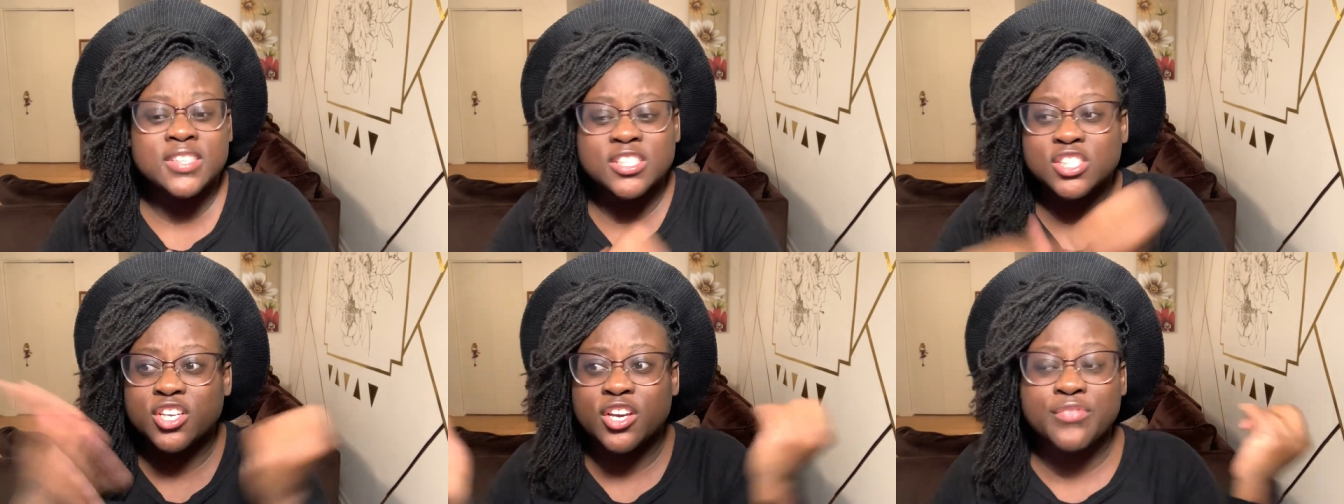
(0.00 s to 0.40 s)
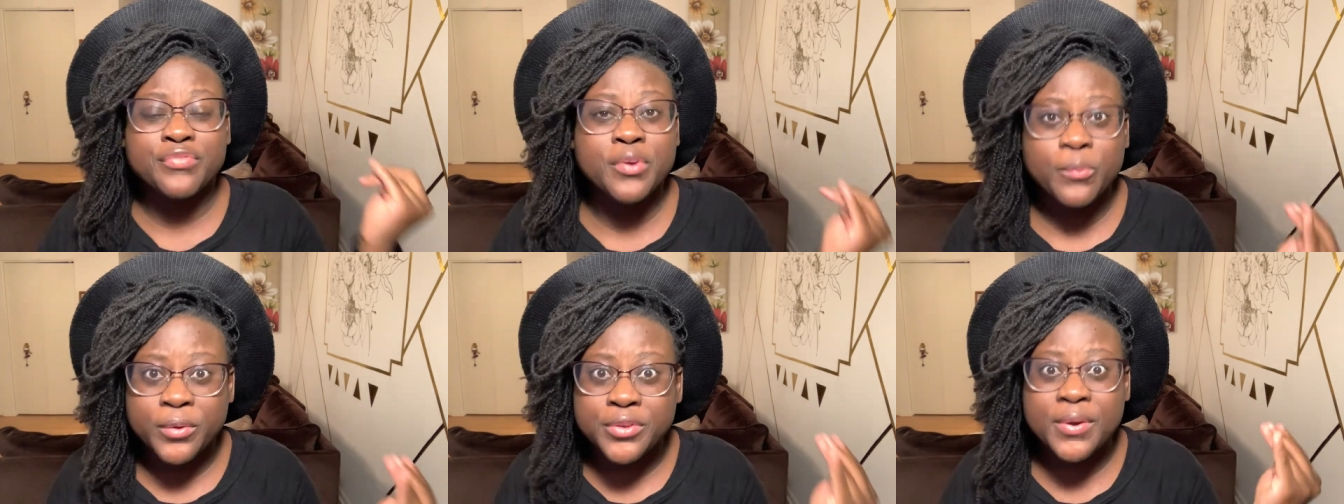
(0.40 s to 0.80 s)
it's good
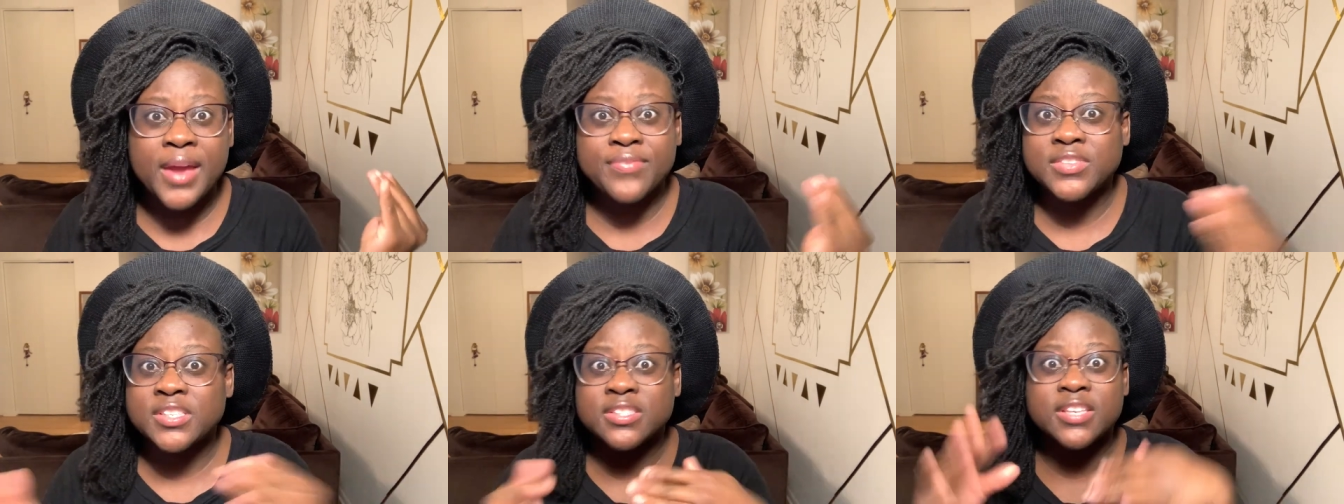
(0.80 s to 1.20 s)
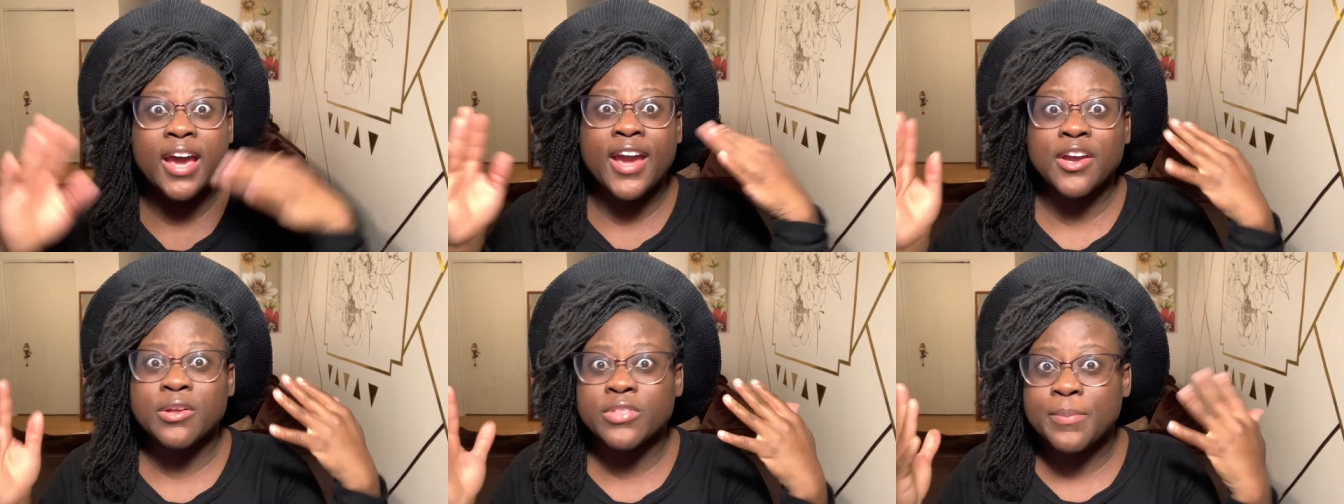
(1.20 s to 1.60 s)
for when you have to
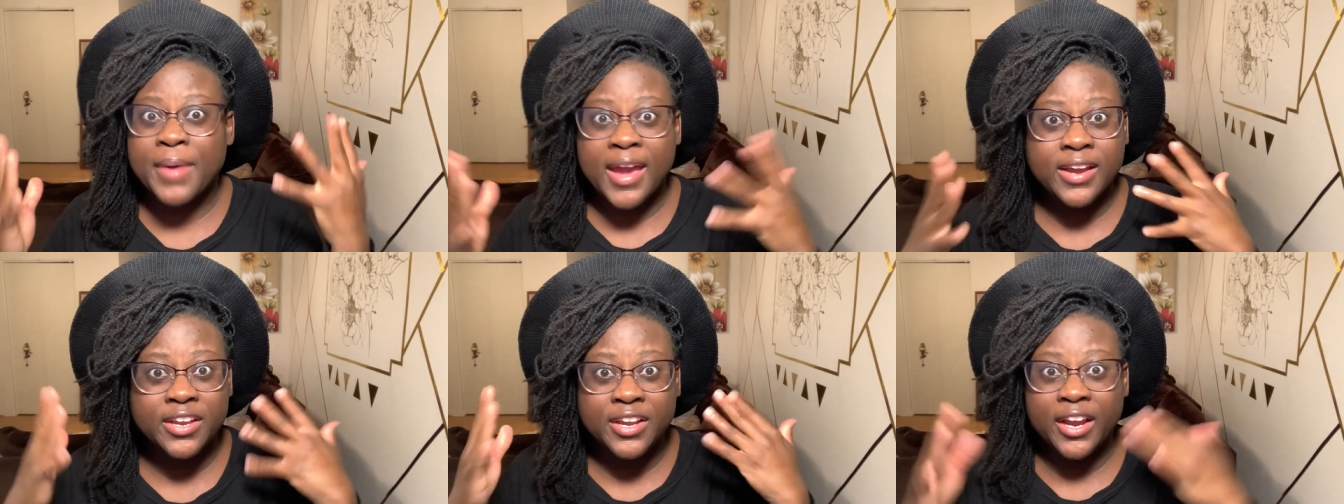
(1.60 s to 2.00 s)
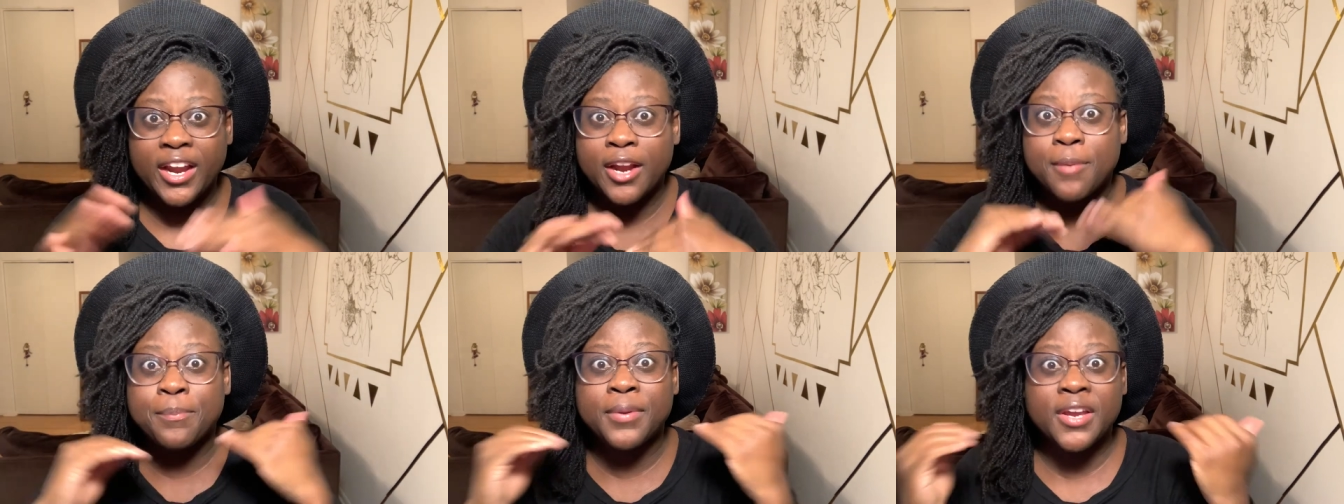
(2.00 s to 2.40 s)
style the back of your
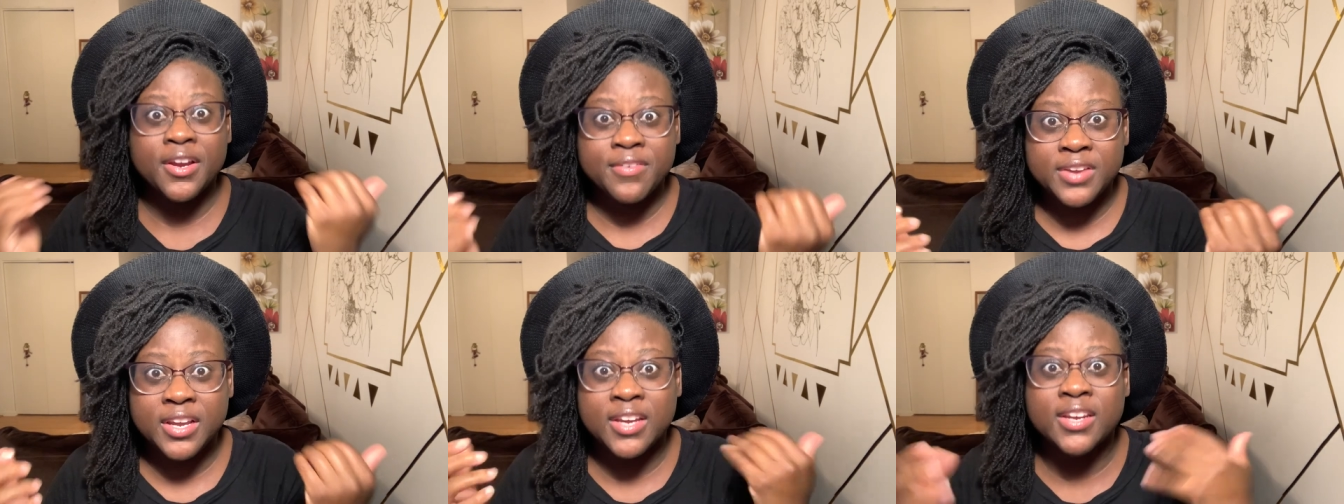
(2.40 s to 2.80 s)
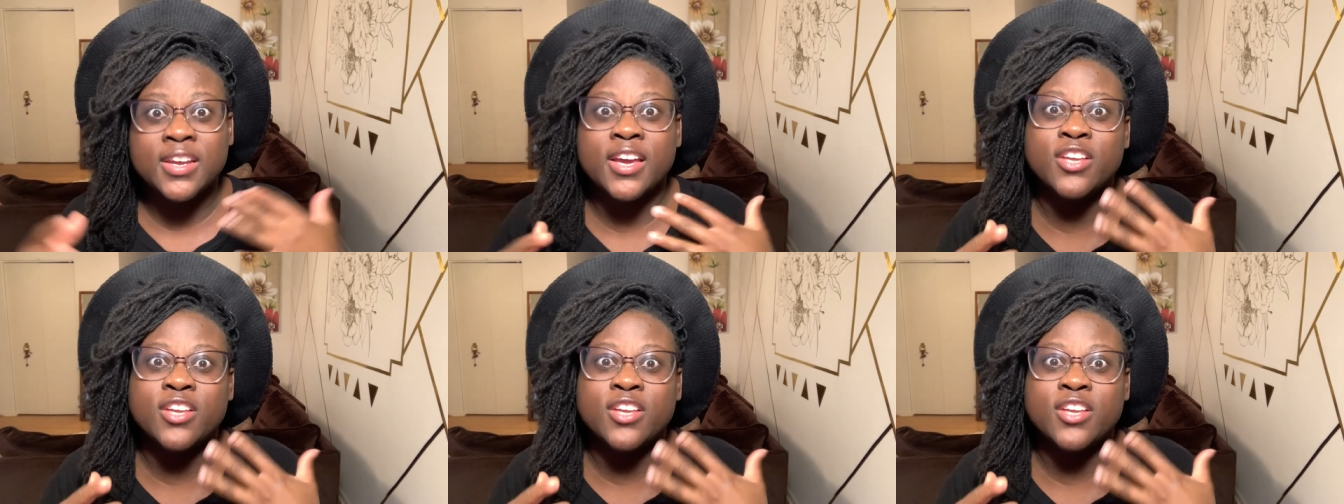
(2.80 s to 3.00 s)
hair, period,